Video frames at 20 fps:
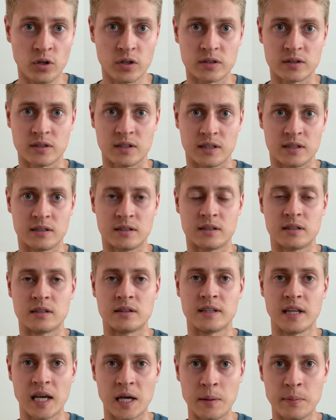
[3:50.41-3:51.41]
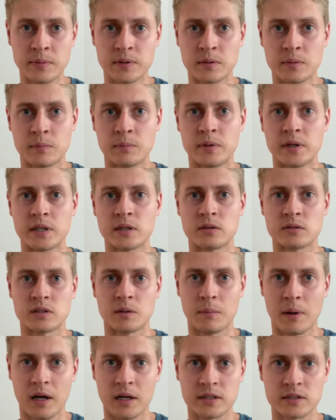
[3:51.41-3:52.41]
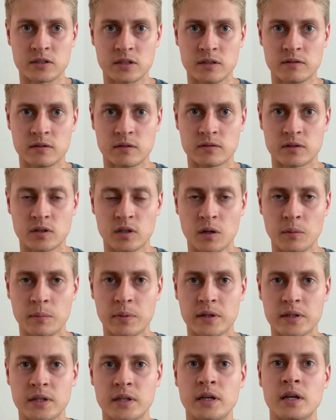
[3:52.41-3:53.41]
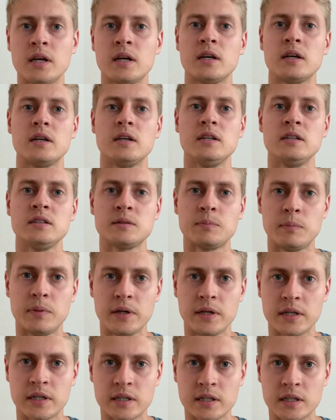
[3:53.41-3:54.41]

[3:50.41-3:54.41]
that the debt being on the balance sheet of the company is being